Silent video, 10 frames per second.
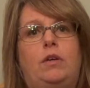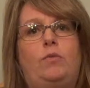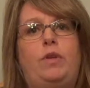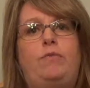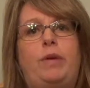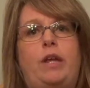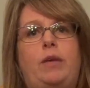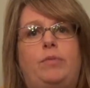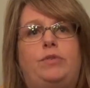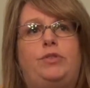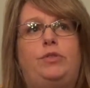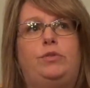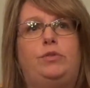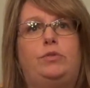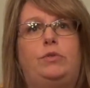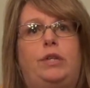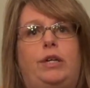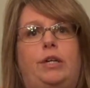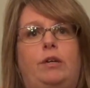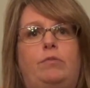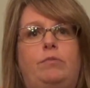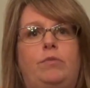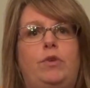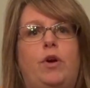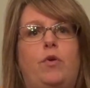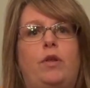We've been able to grow